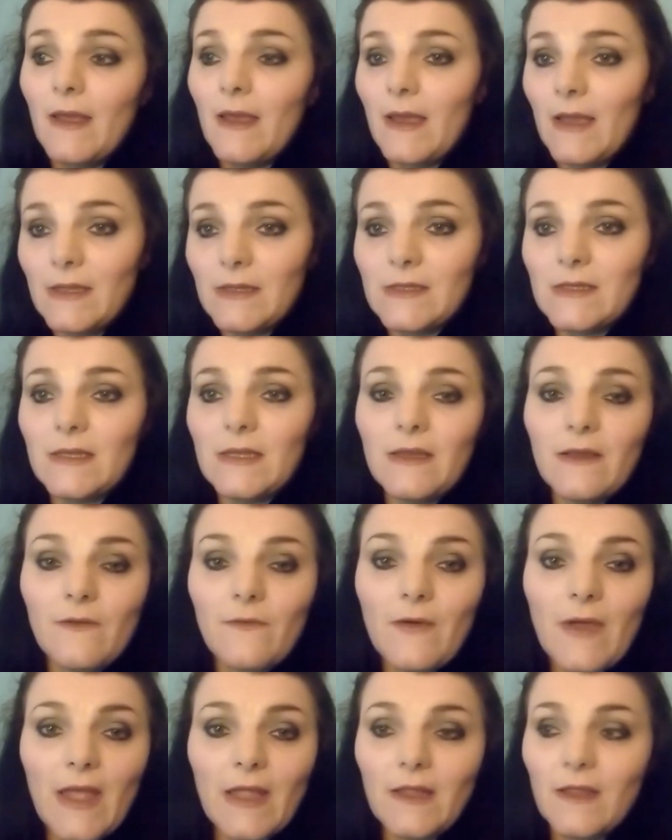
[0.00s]
into the
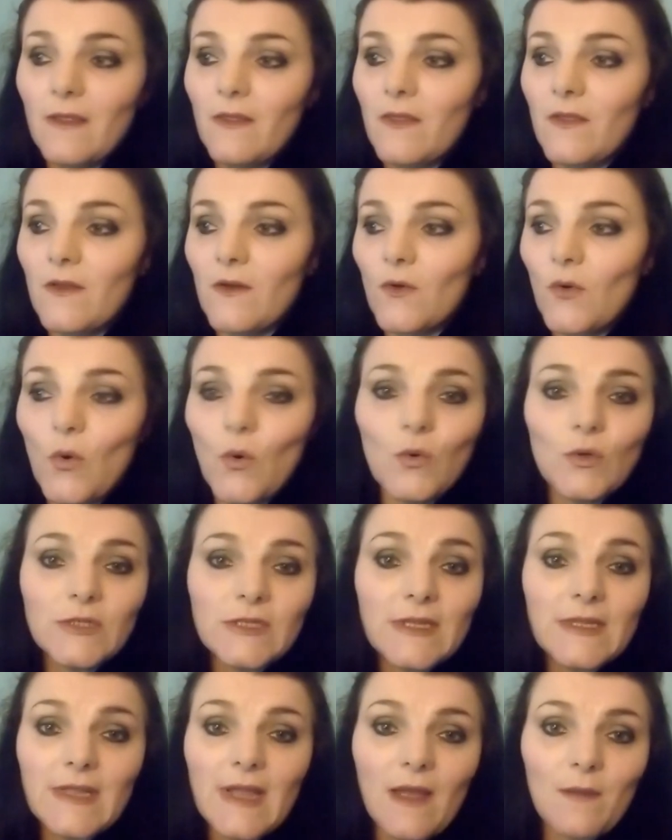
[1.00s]
event that caused
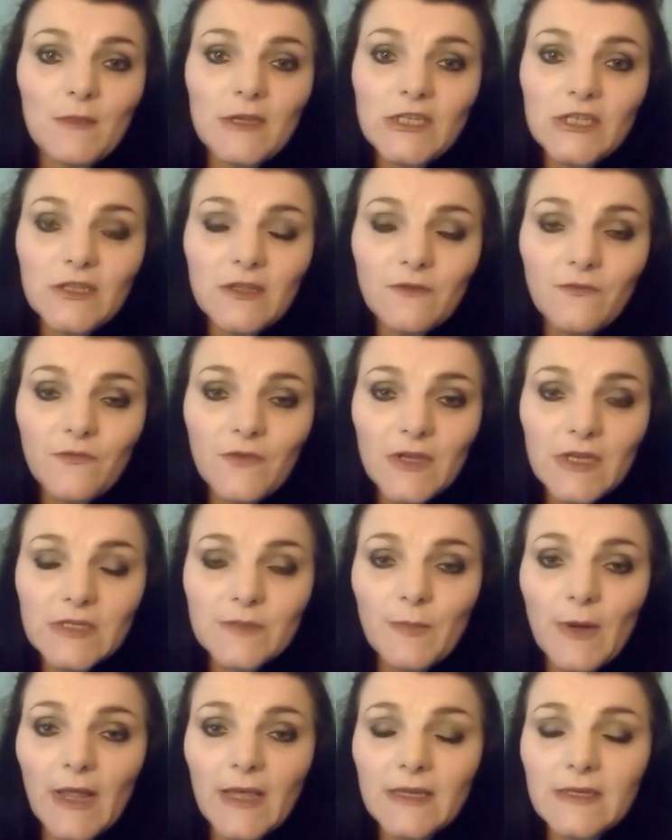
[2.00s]
the damage in the
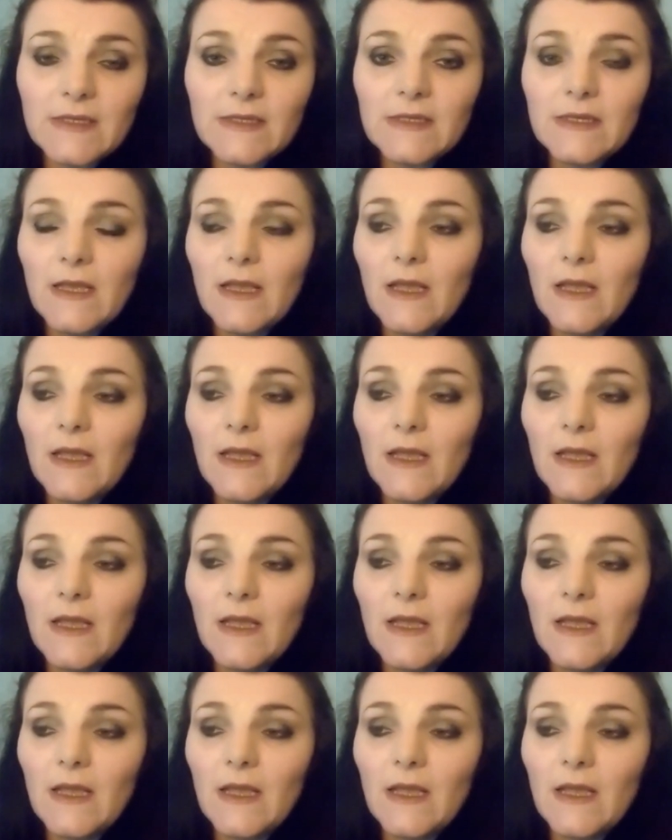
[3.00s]
first place.